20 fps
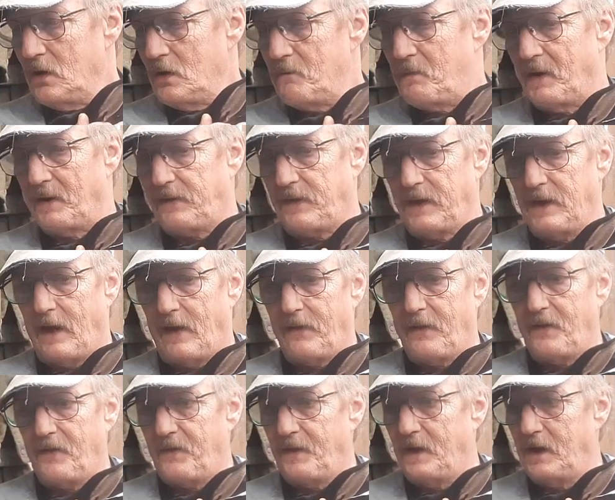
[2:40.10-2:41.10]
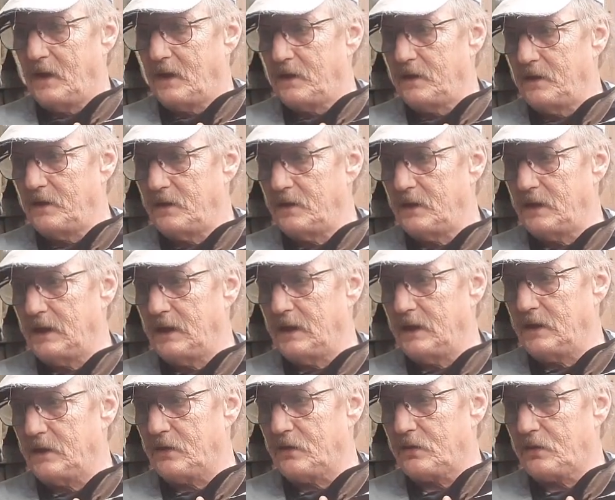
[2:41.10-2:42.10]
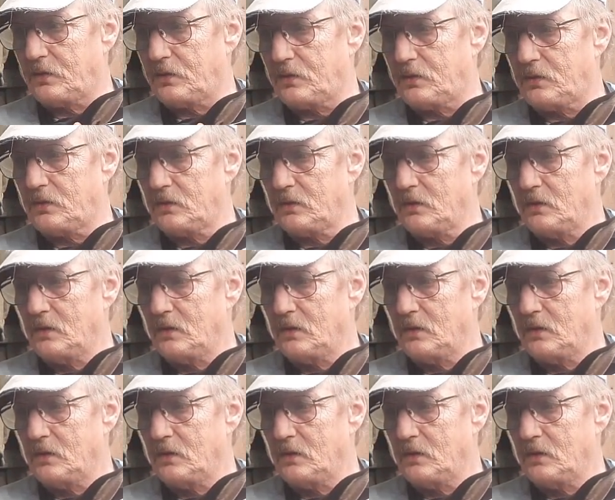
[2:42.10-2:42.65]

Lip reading: But the other thing is,